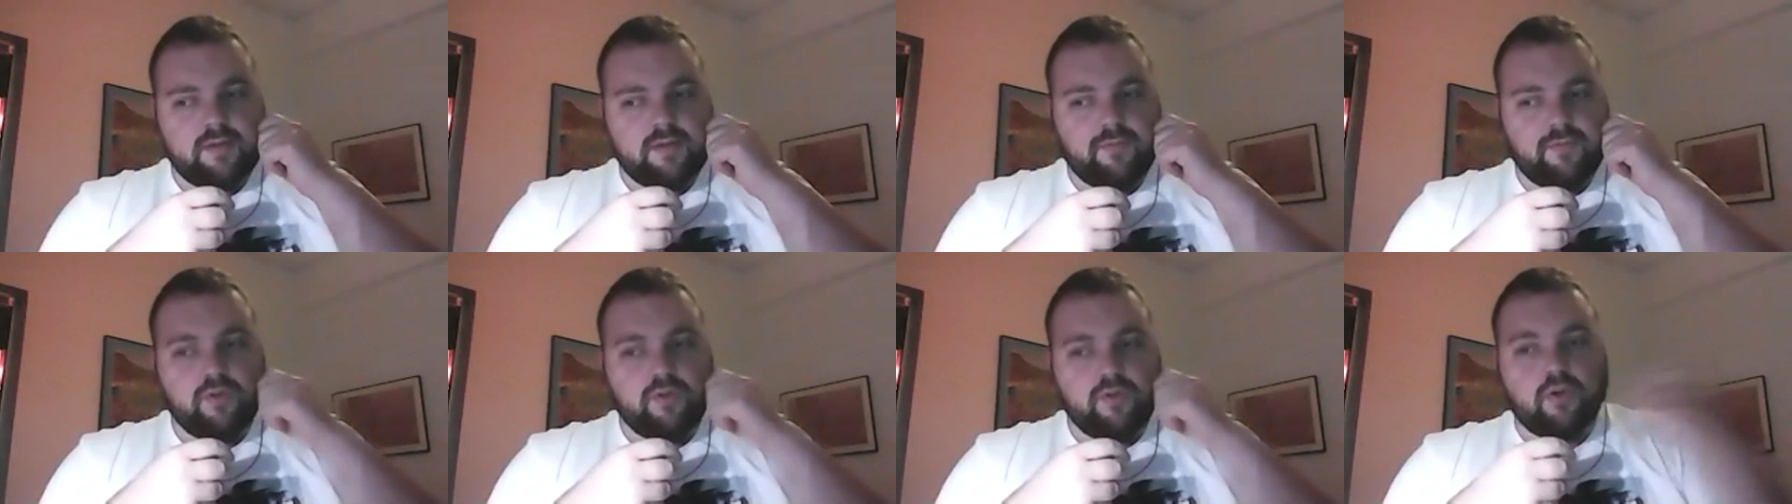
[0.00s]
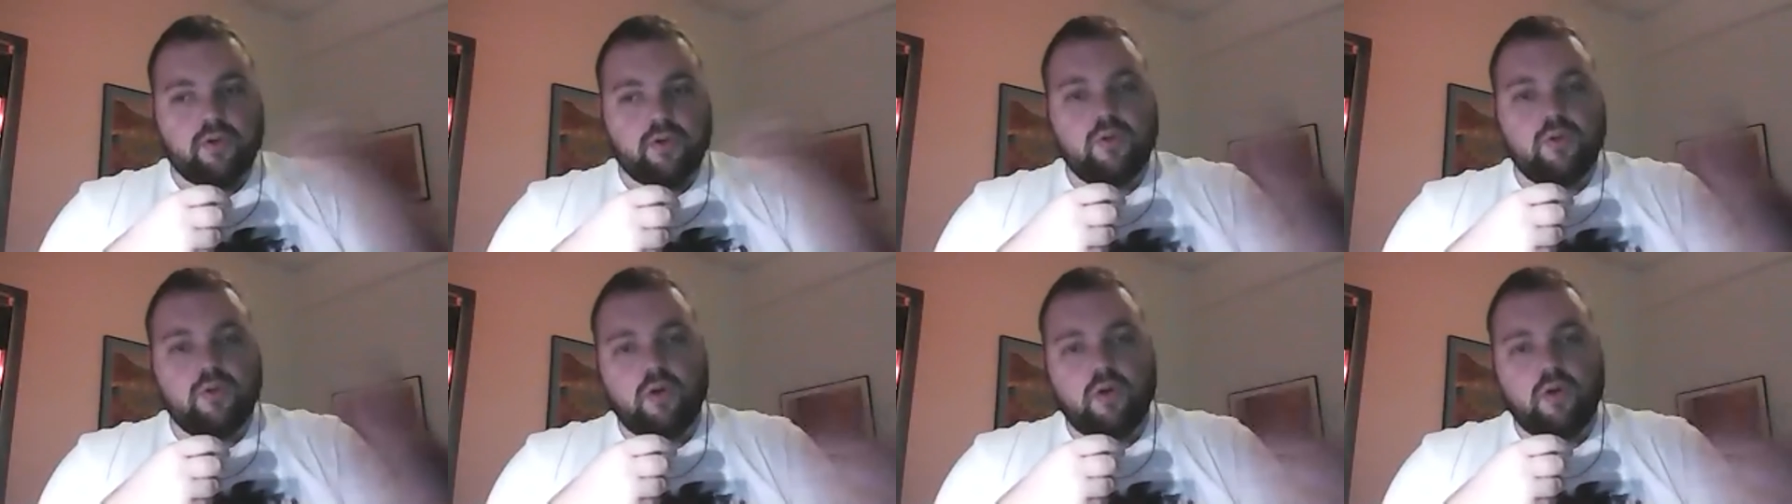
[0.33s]
your
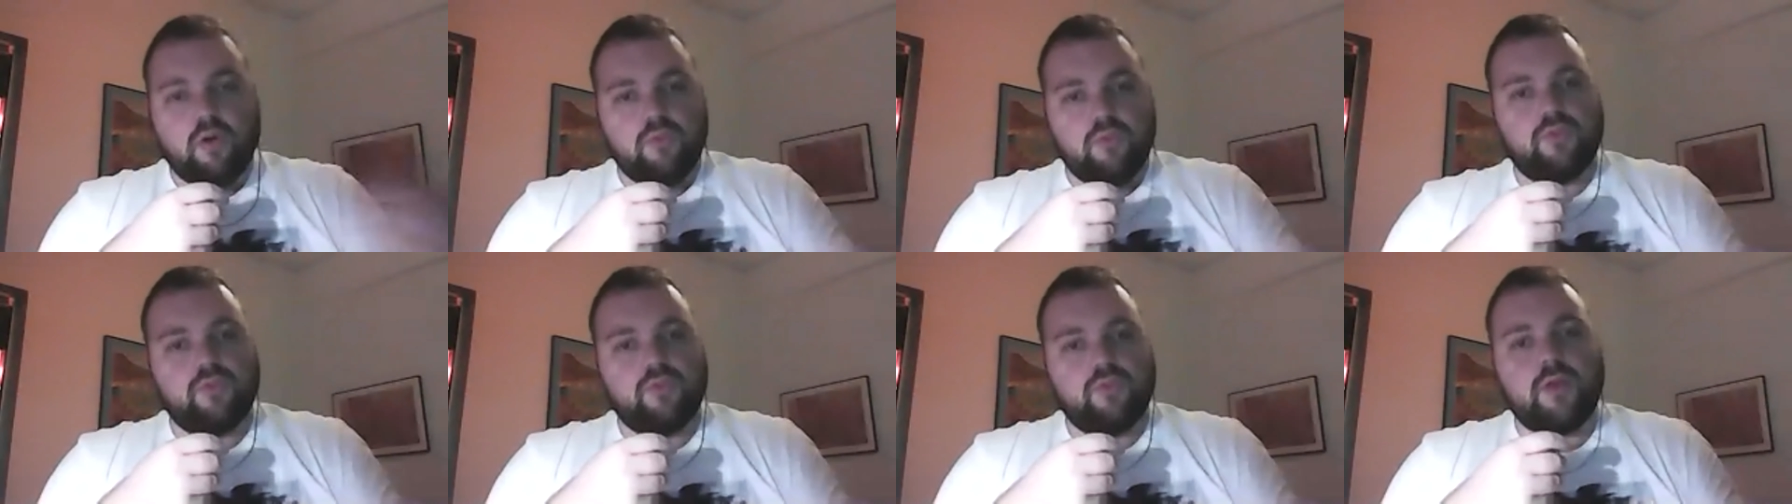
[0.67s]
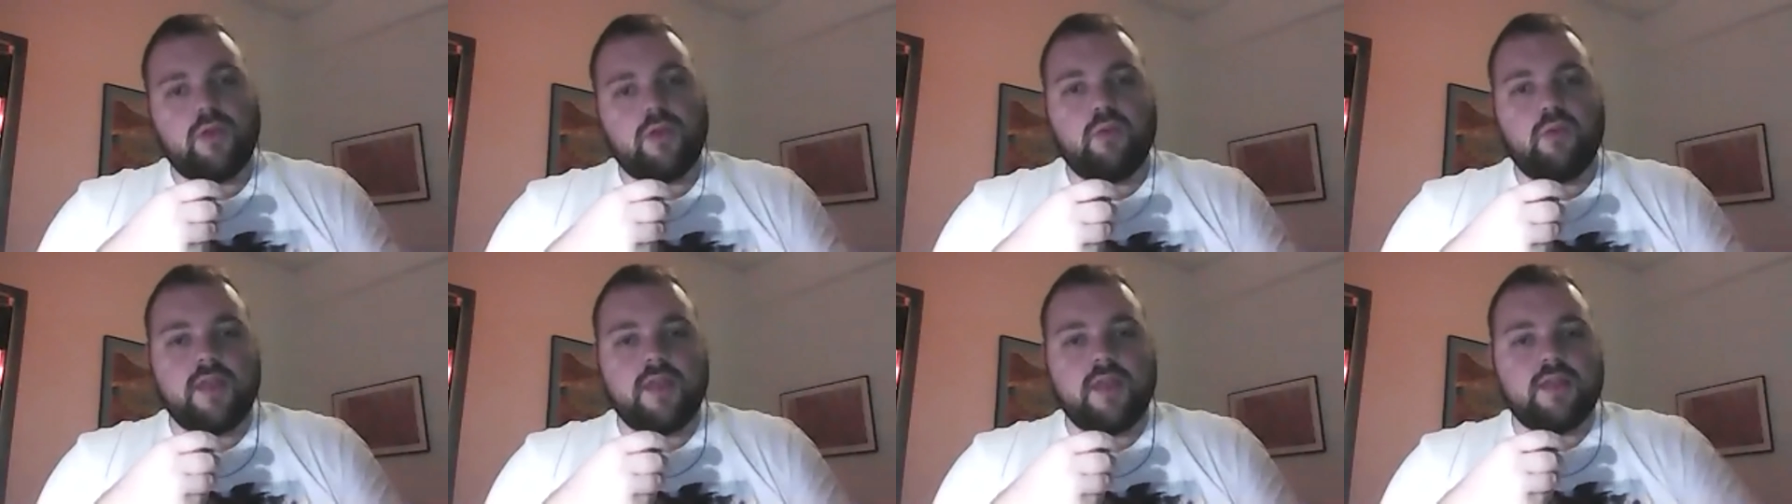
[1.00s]
growth the
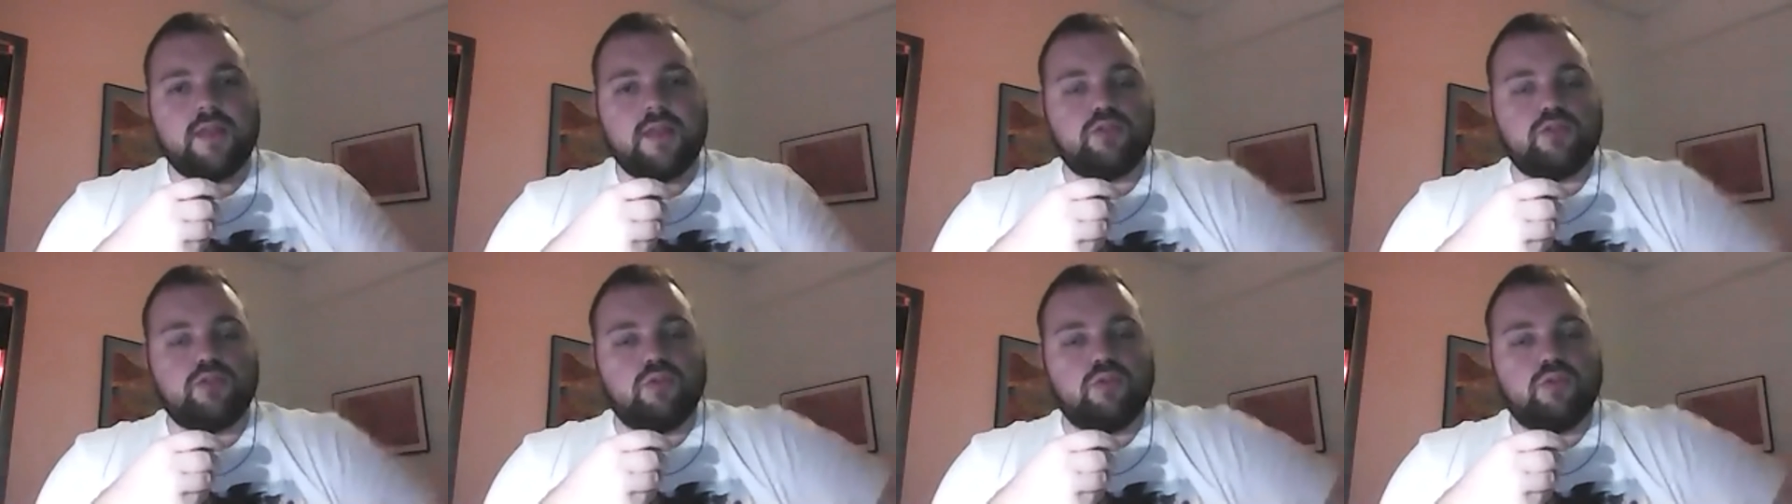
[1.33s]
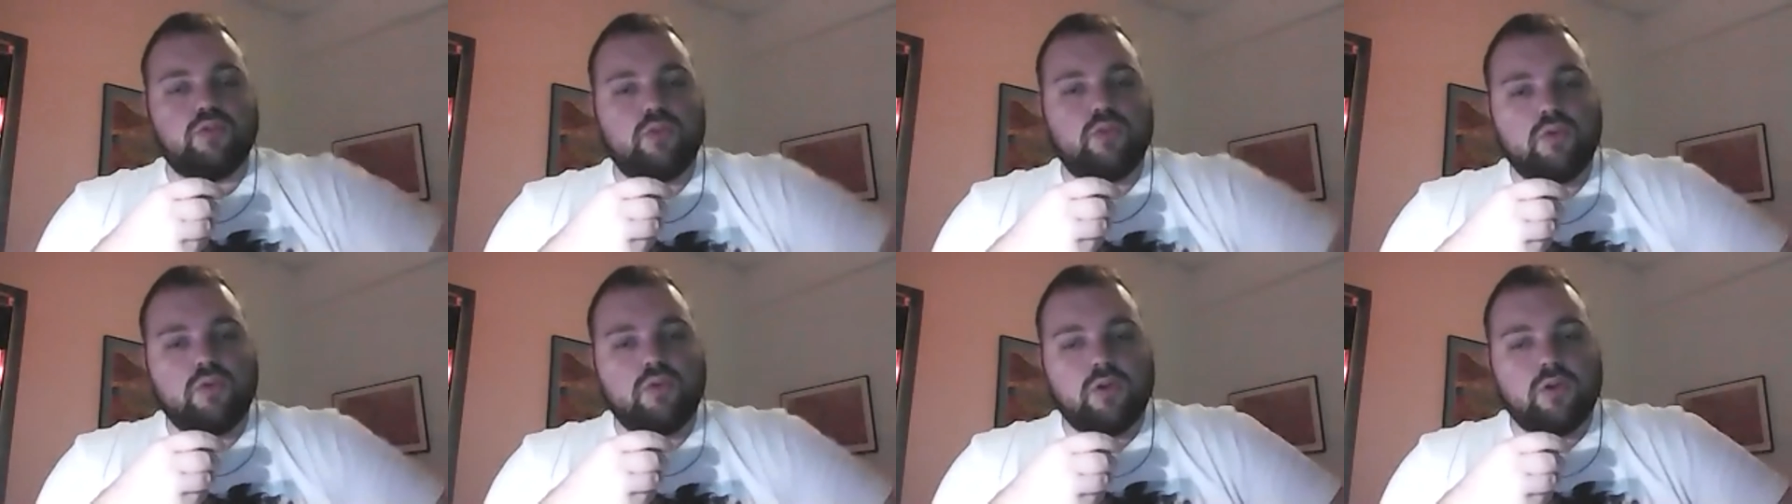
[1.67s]
way that you
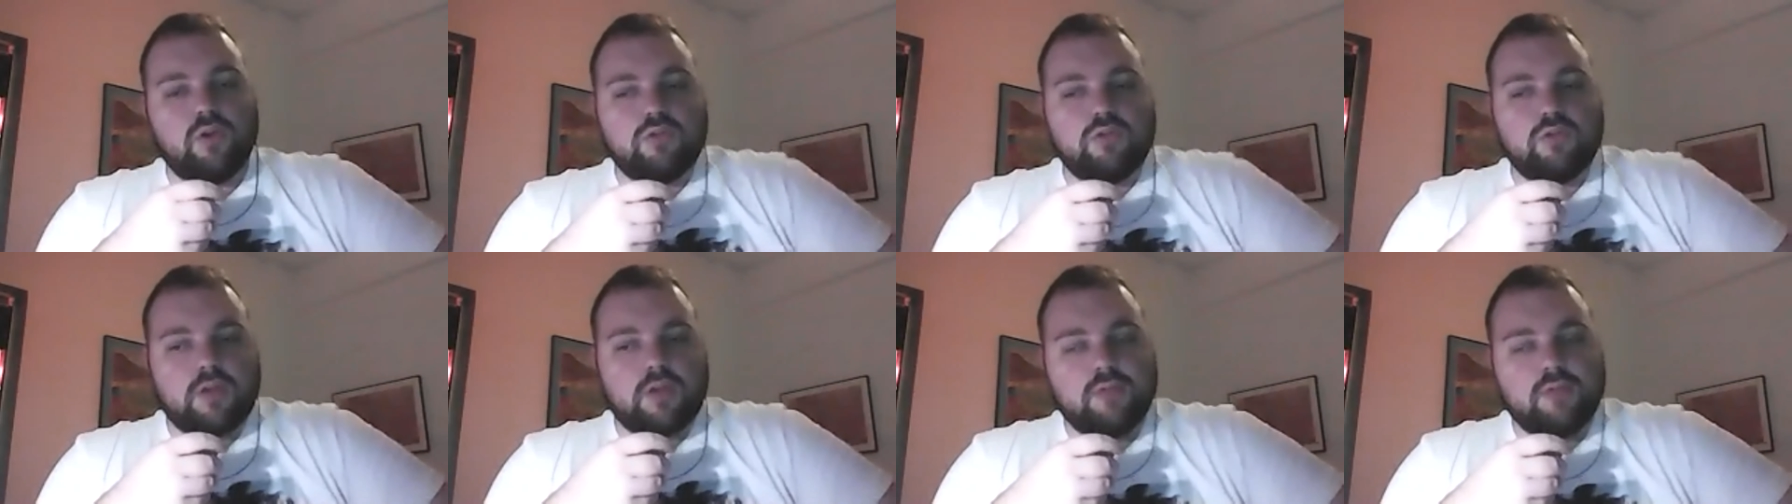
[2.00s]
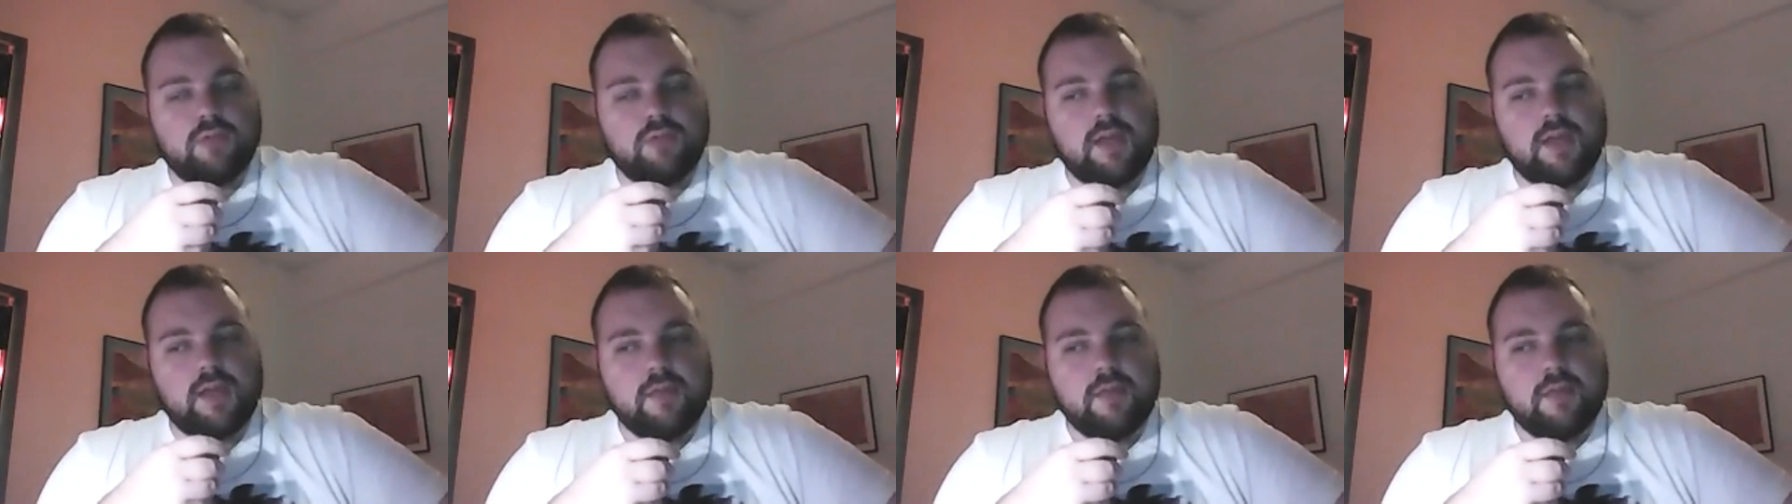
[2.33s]
close out the
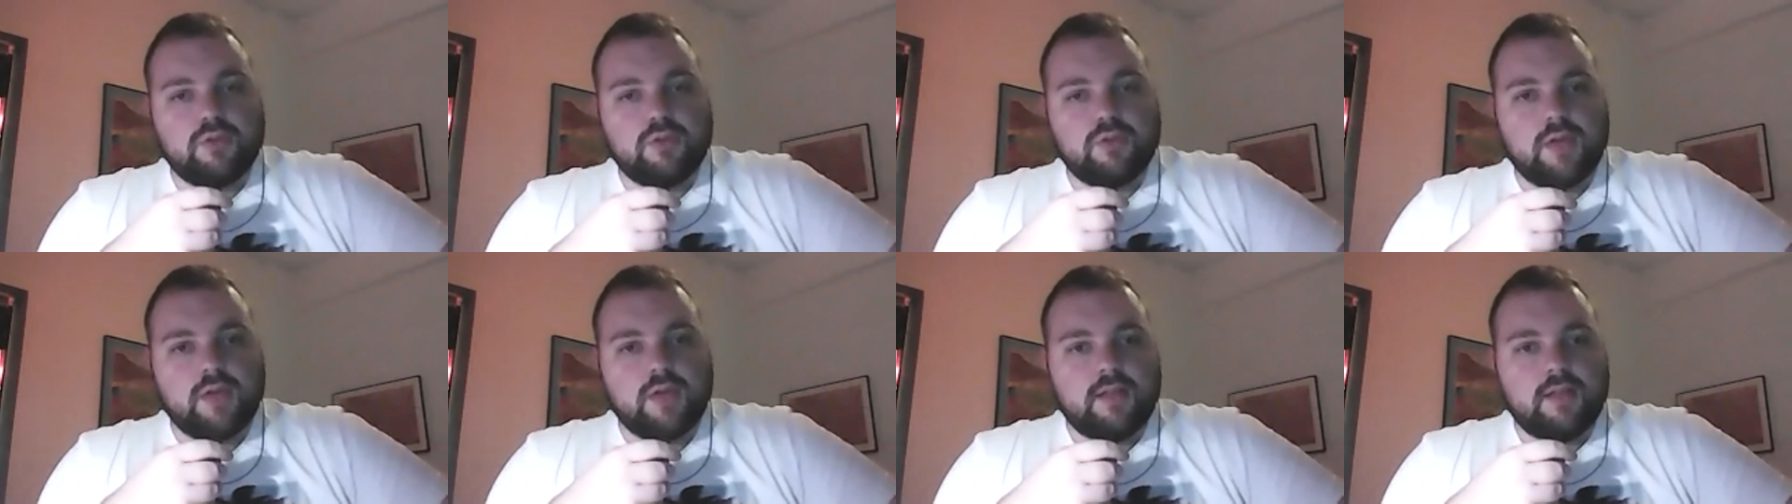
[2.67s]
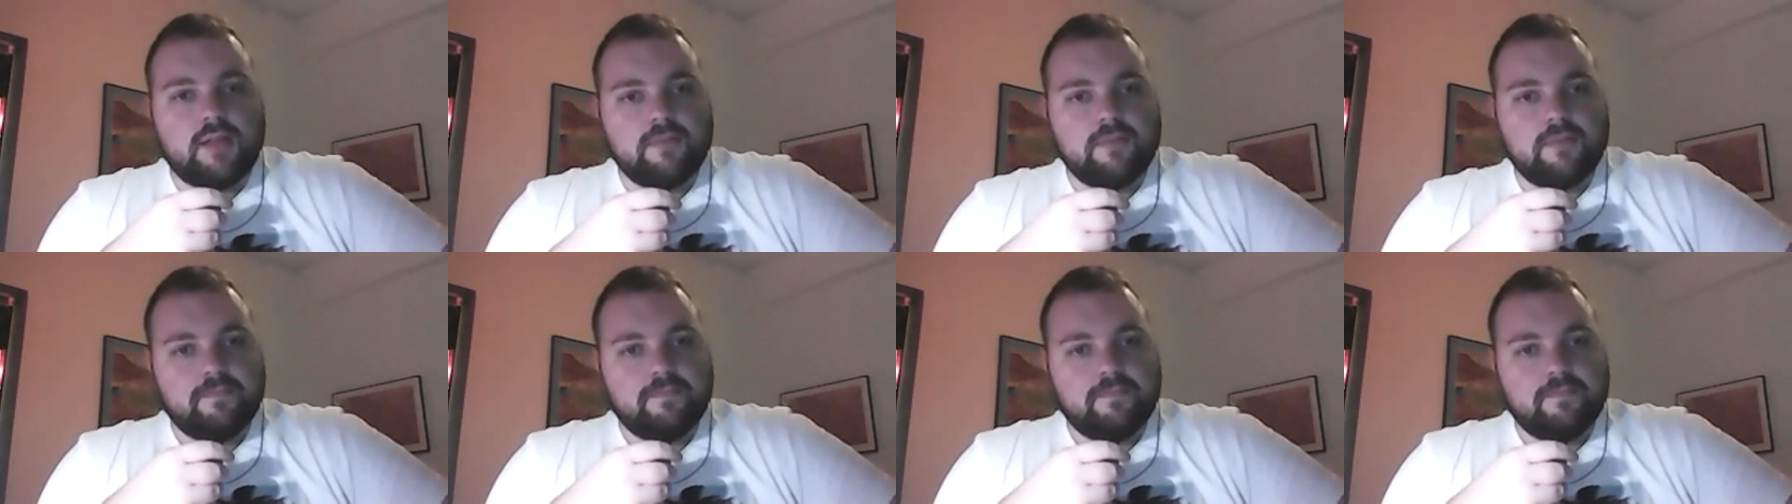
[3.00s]
game tonight?